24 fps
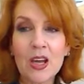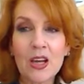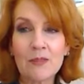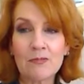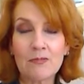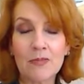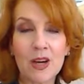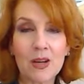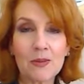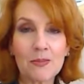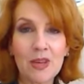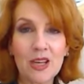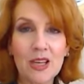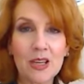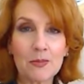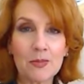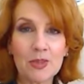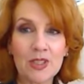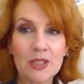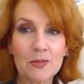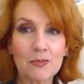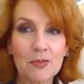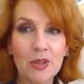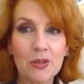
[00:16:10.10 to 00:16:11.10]
My makeup
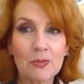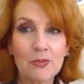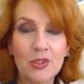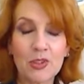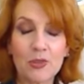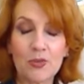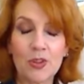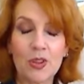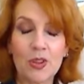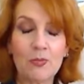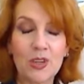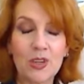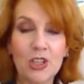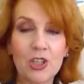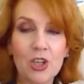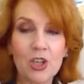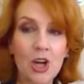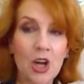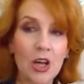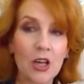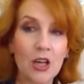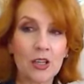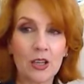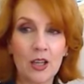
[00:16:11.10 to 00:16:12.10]
is split between the beach
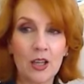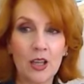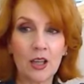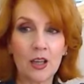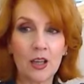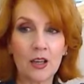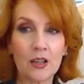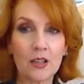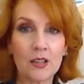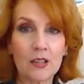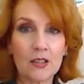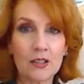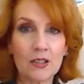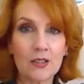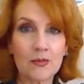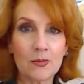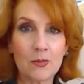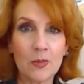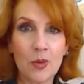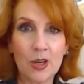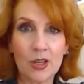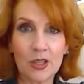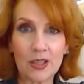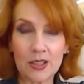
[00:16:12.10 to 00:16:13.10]
hut and
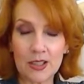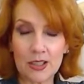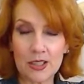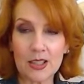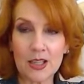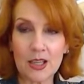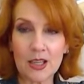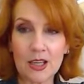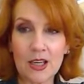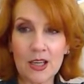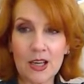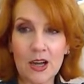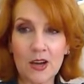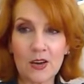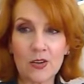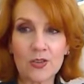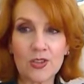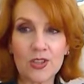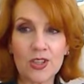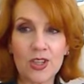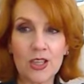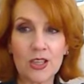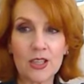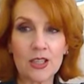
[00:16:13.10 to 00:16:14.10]
my Kentucky
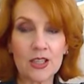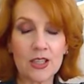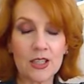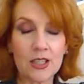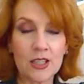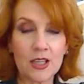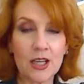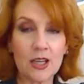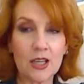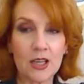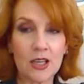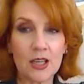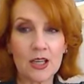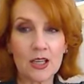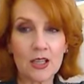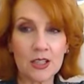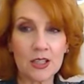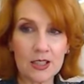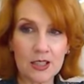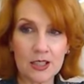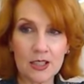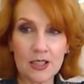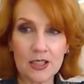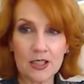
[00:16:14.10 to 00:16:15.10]
house in Kentucky.
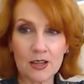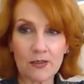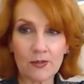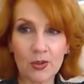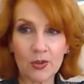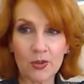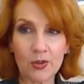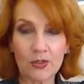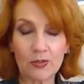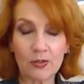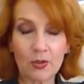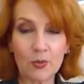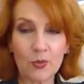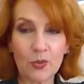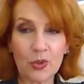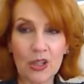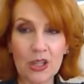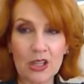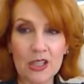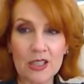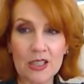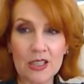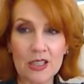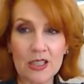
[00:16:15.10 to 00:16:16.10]
It's in several different
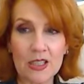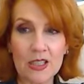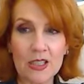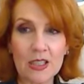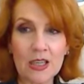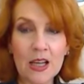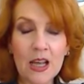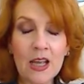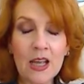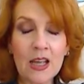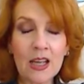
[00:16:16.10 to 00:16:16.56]
places.